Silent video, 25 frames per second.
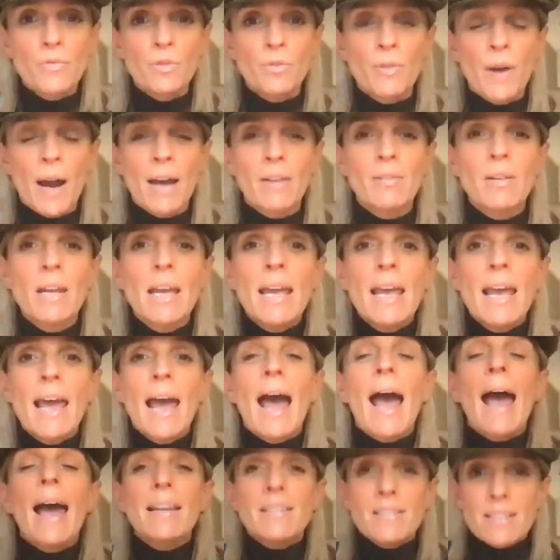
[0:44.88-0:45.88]
around
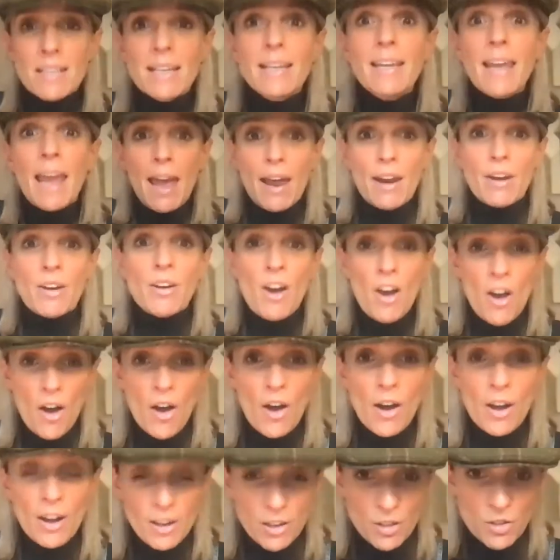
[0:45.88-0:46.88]
to get
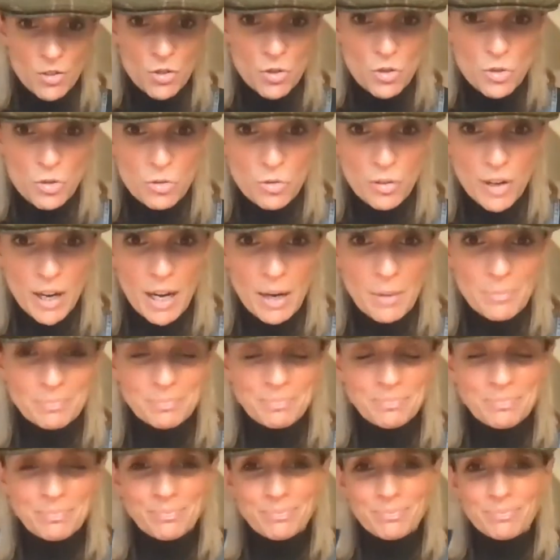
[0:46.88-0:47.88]
her dream.